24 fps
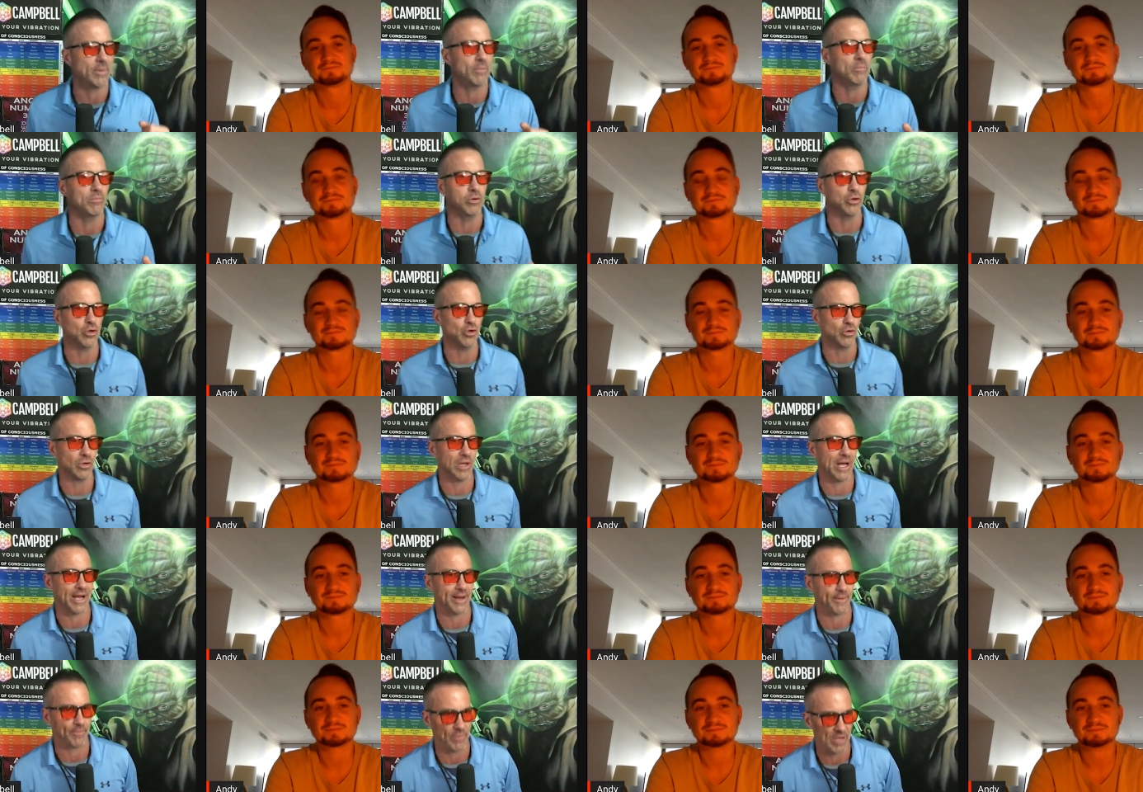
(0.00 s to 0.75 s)
Speaker 1: blue
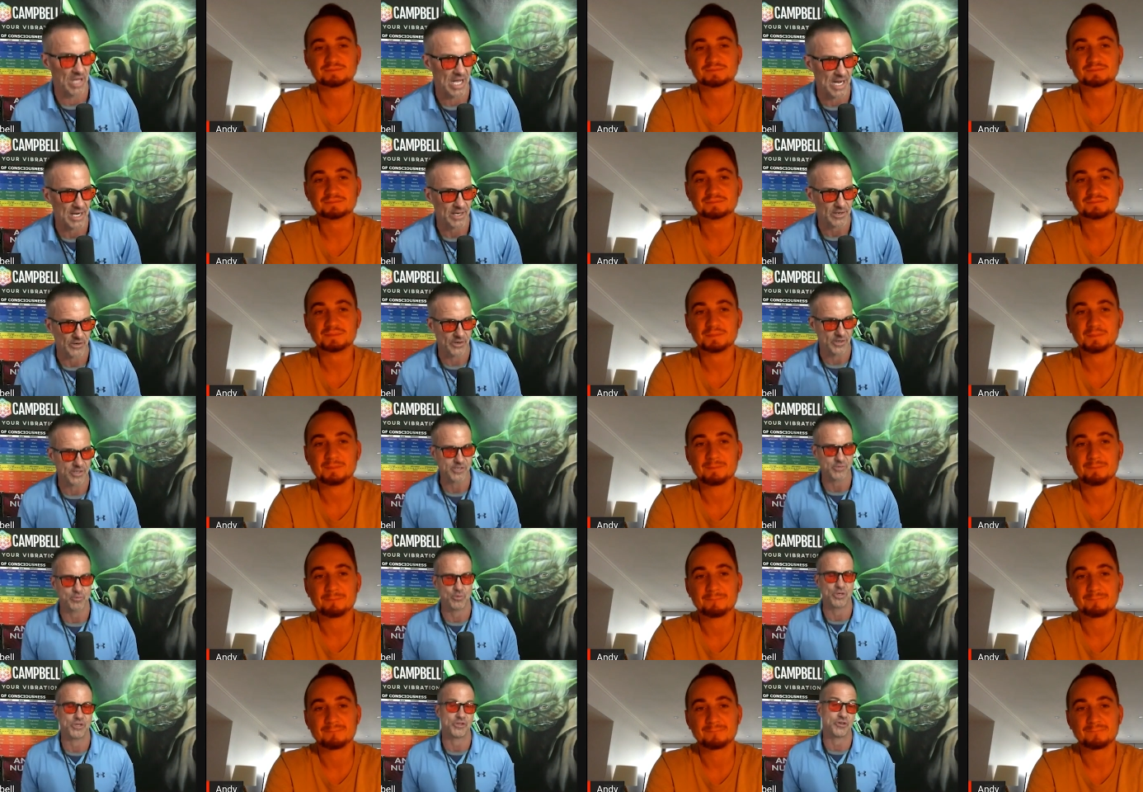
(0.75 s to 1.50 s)
light
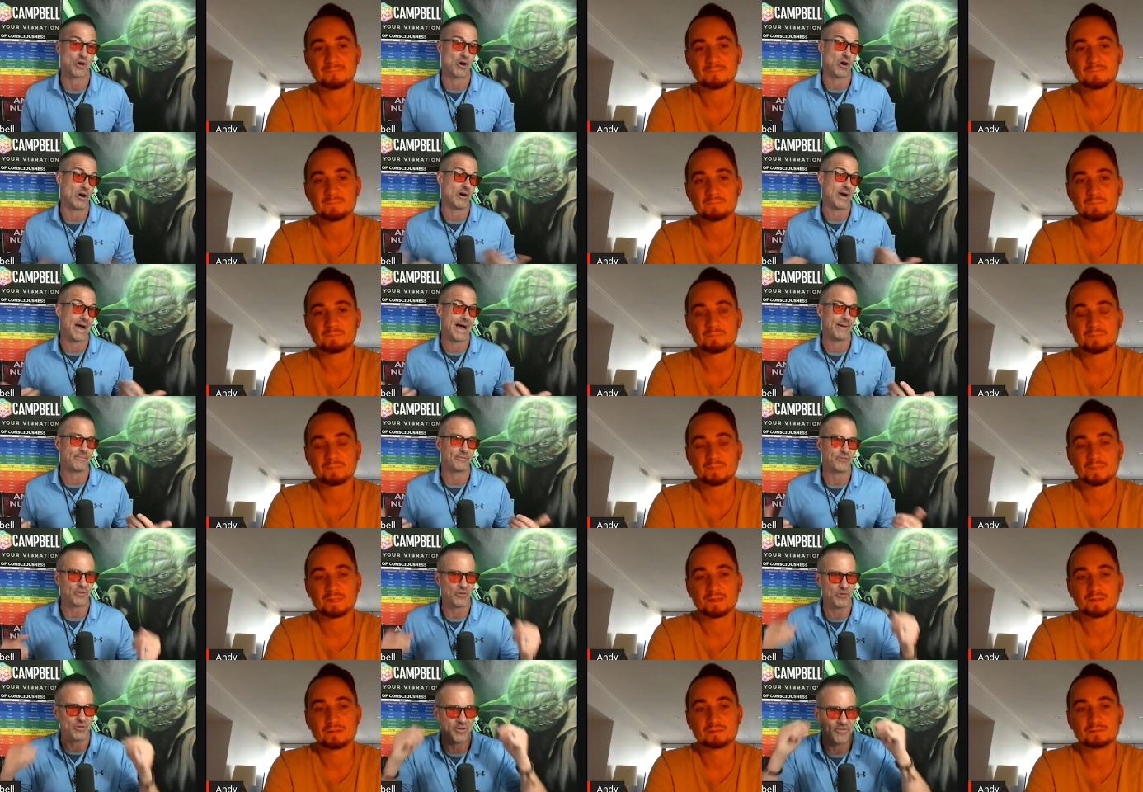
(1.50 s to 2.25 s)
blockers, which are
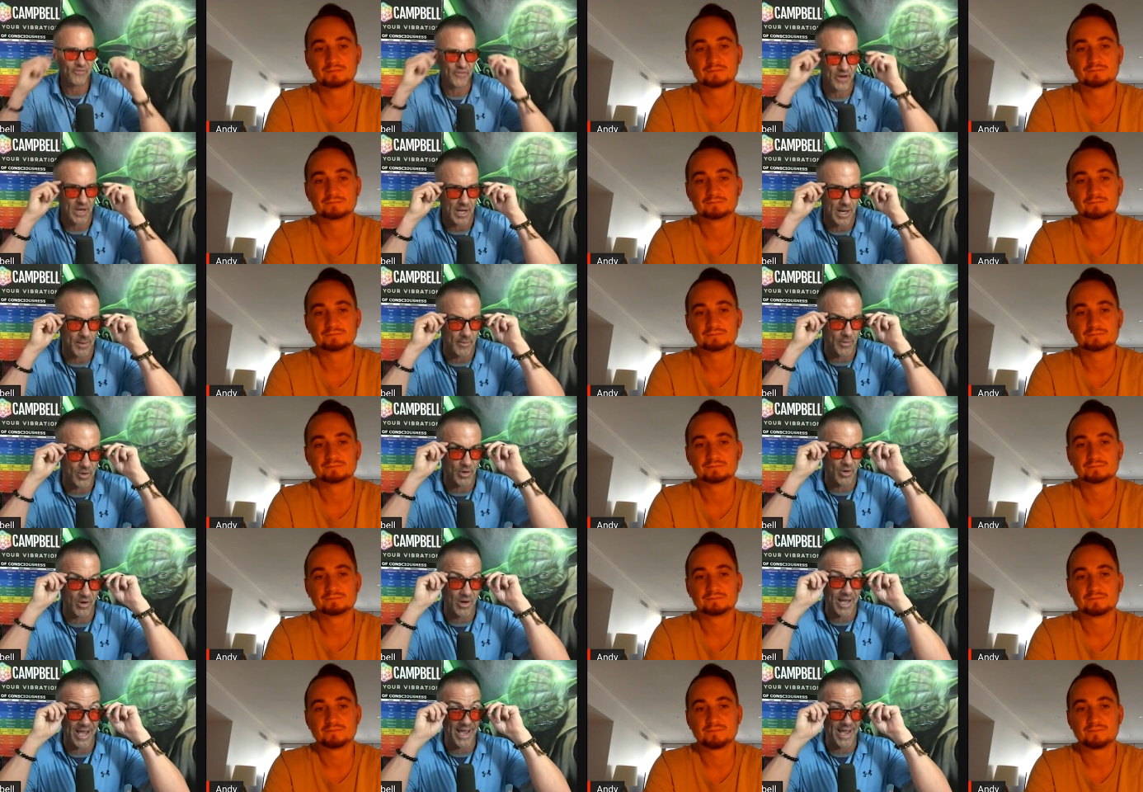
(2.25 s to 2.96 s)
absolutely phenomenal.